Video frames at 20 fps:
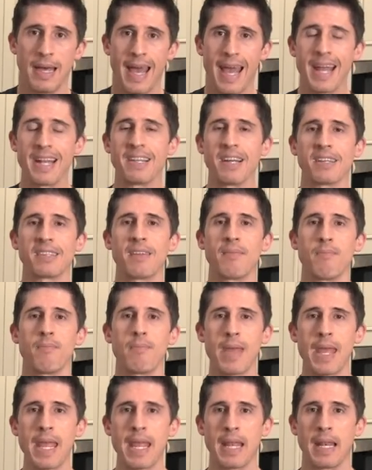It
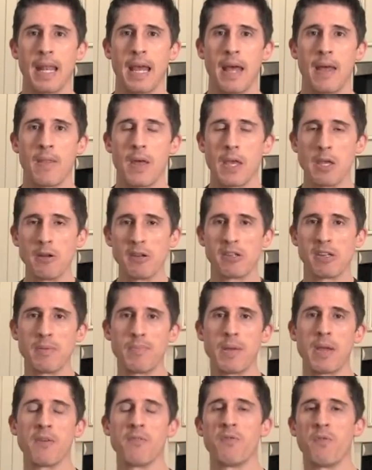doesn't mean that you
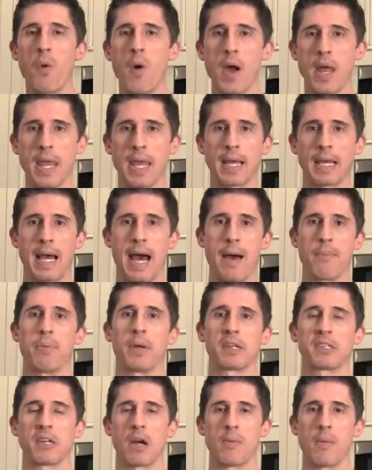should be avoiding
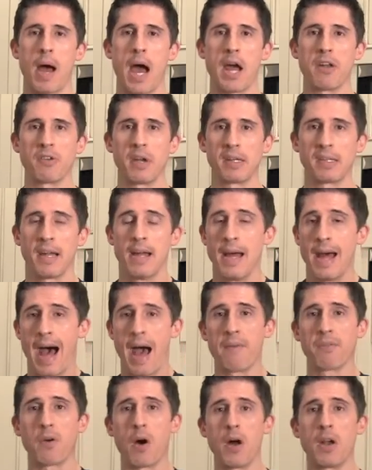complex carbohydrates.
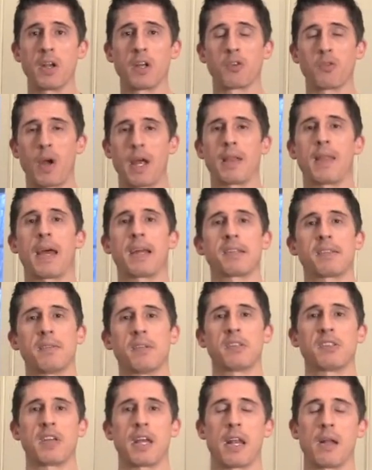I've gone to great lengths in
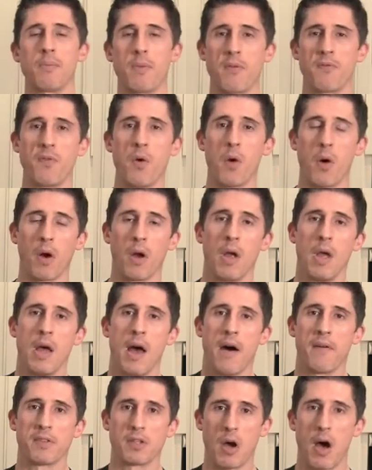this channel before
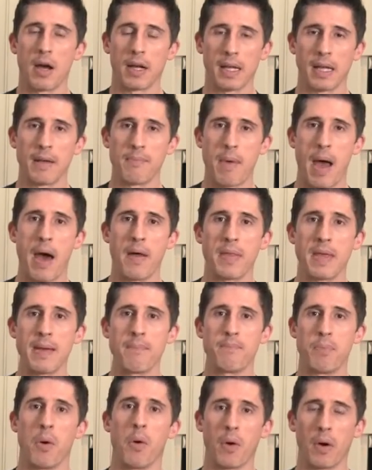of talking about the
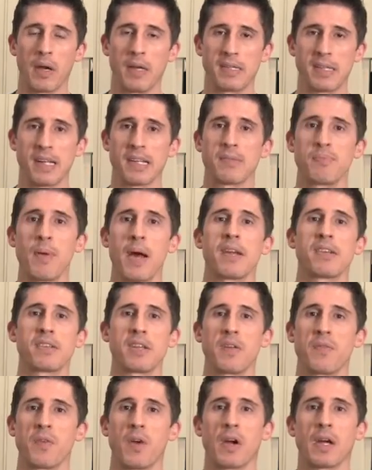importance,
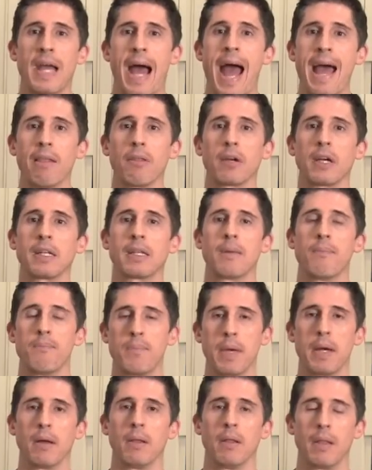especially if you're a guy looking to
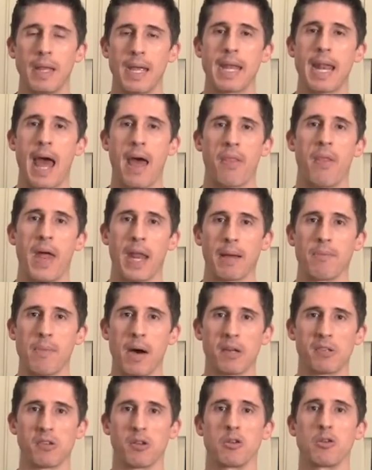build lean athletic
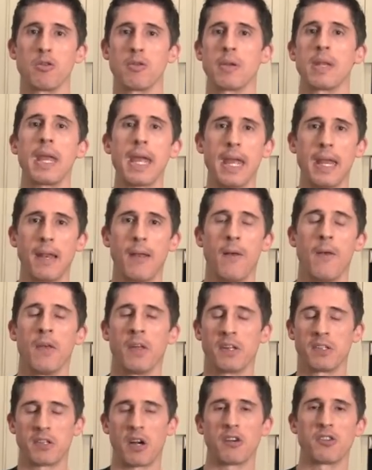muscle, you need
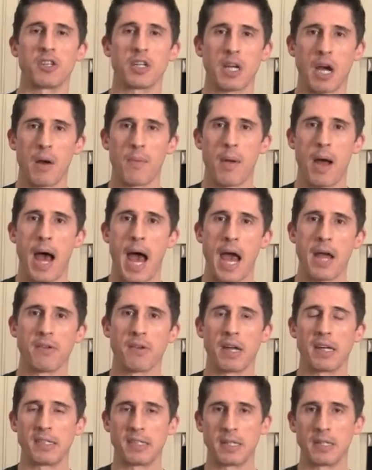starchy
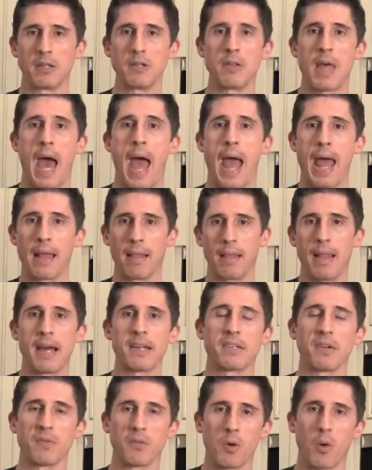carbohydrates to do that,
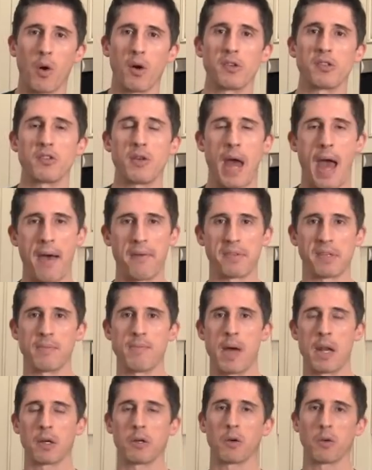unless, of course, you have
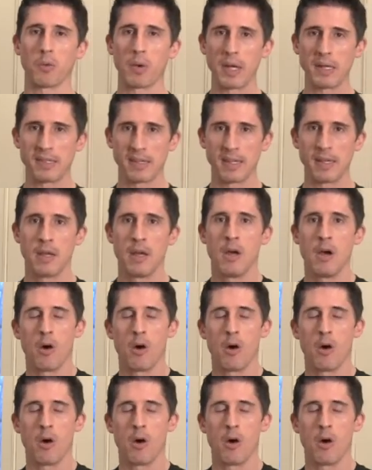some medical reason